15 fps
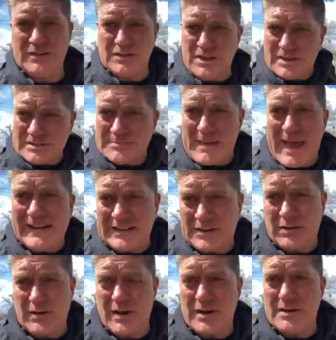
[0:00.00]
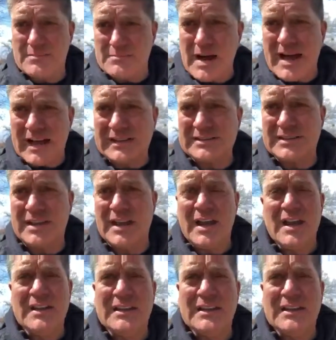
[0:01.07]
It's mandatory. You must.